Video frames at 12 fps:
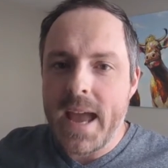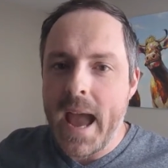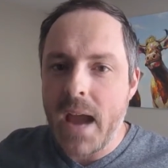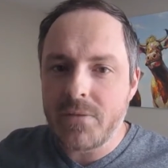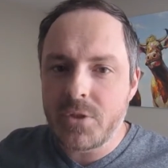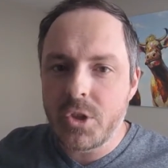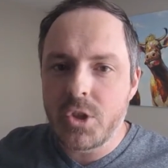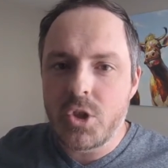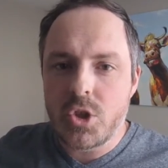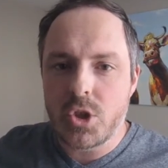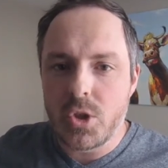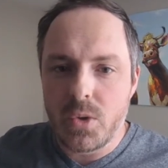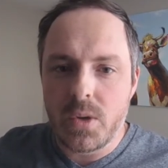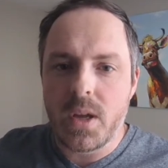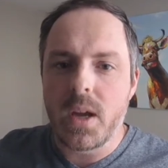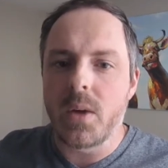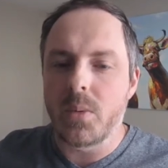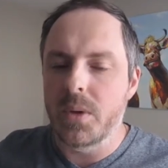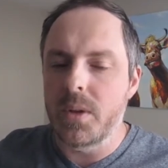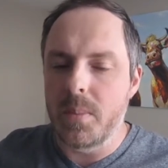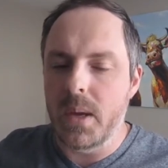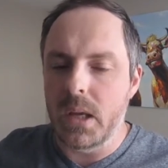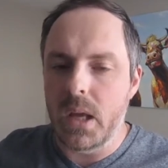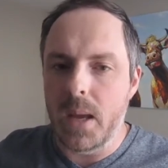after you shoot a really
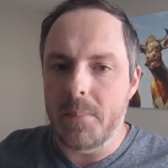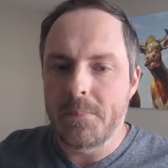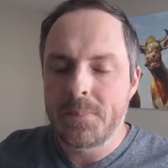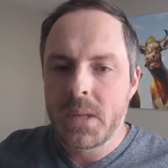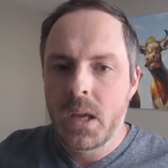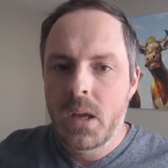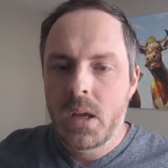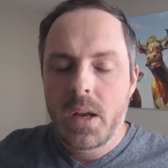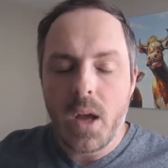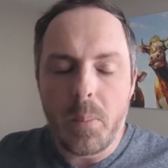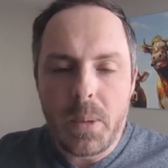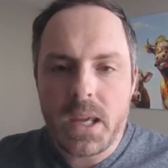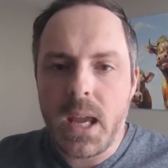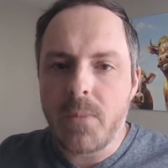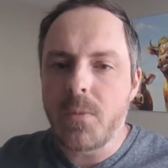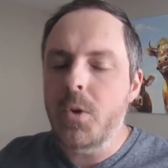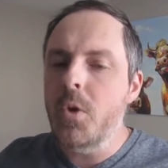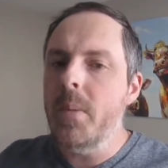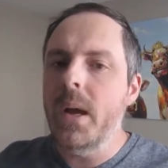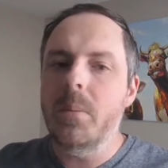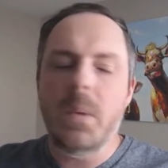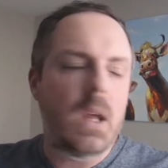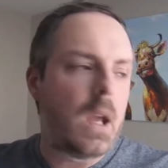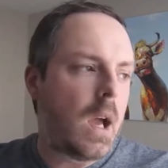big game. Now, a big game for you might
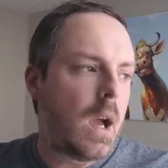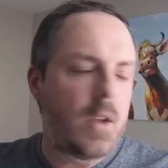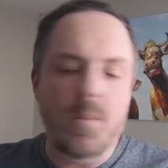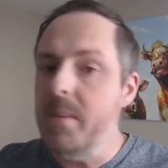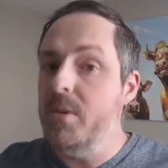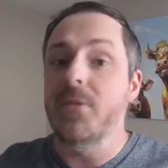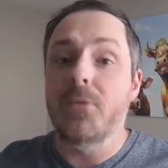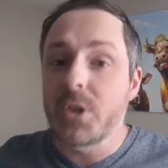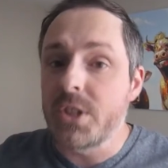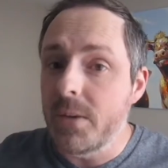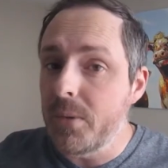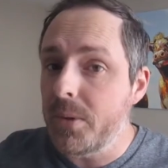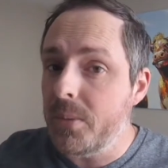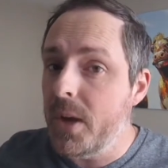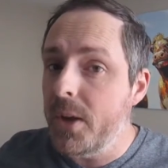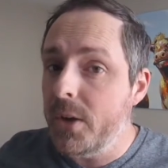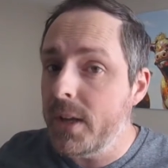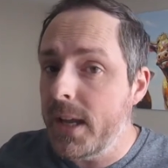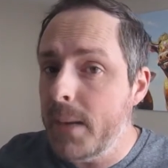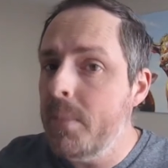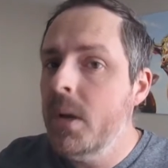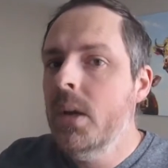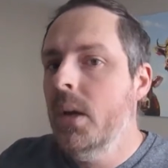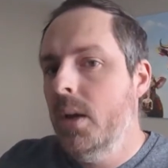be maybe your first ever 300 game,
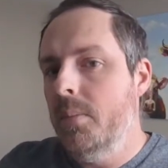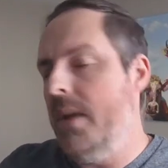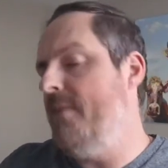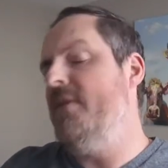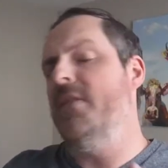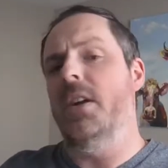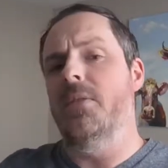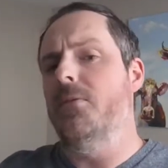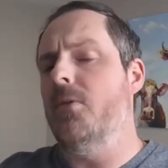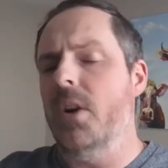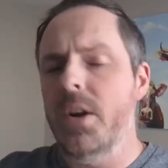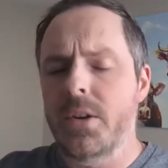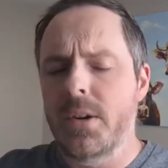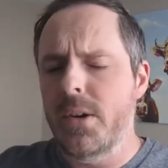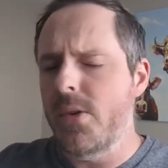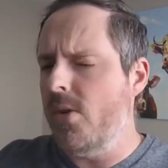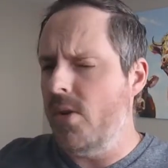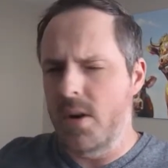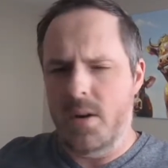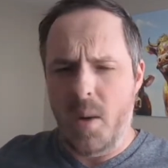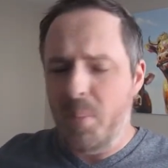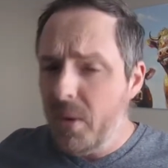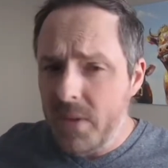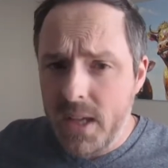maybe you've got a 400 or a
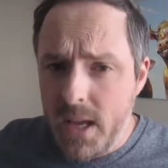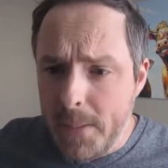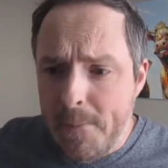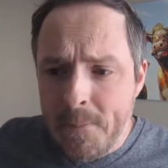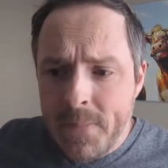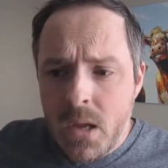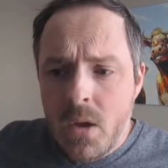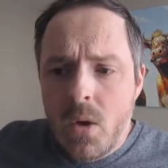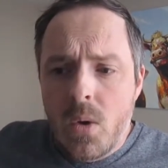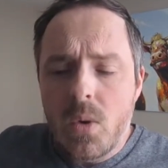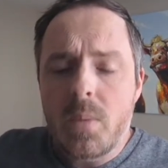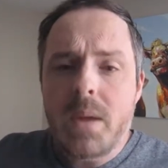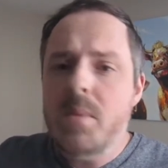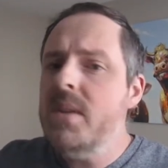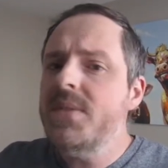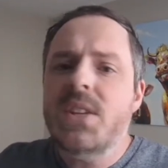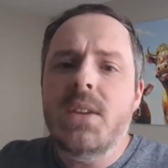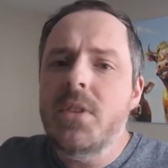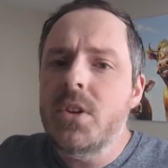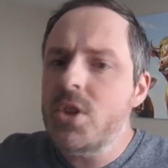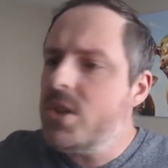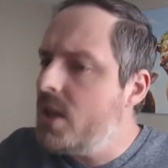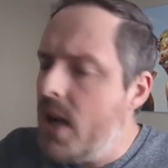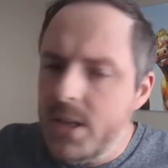perfect game, or maybe it's even
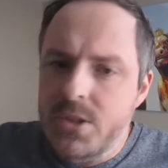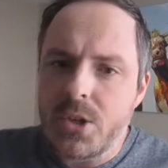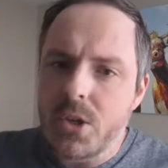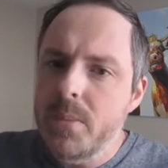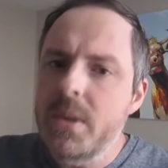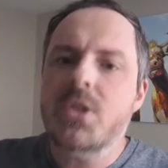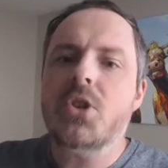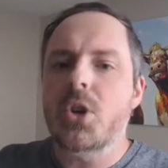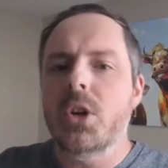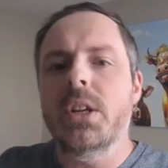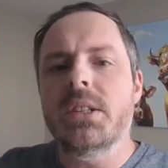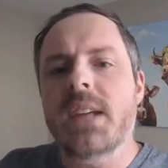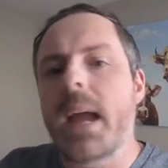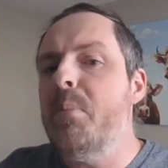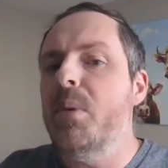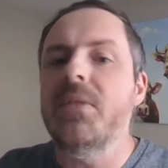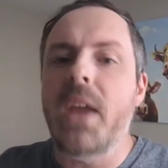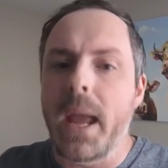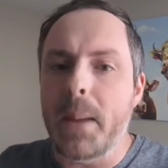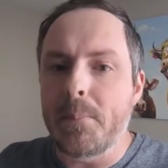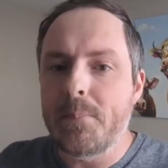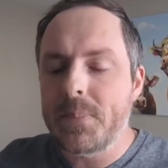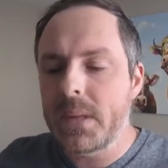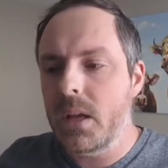just a tournament turning type of game
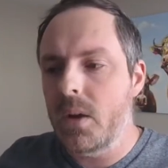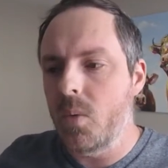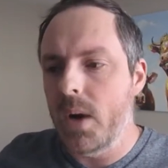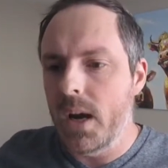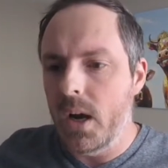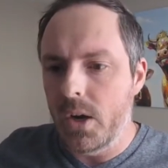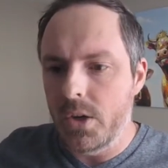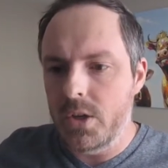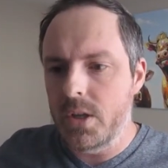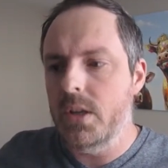where